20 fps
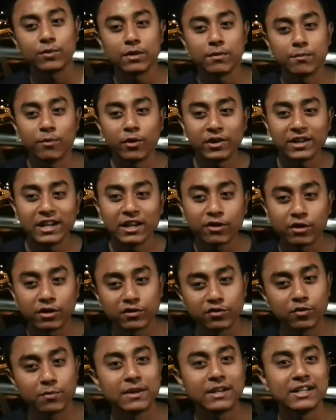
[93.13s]
with modern
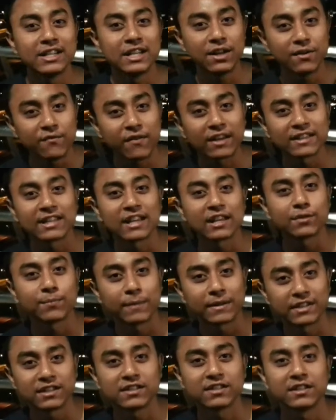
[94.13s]
consumer device
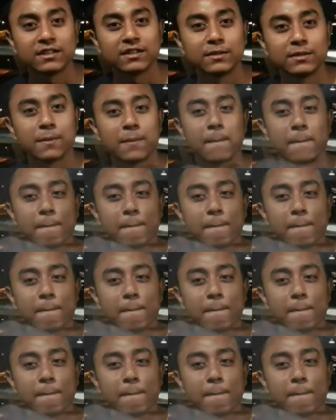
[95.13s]
expectation.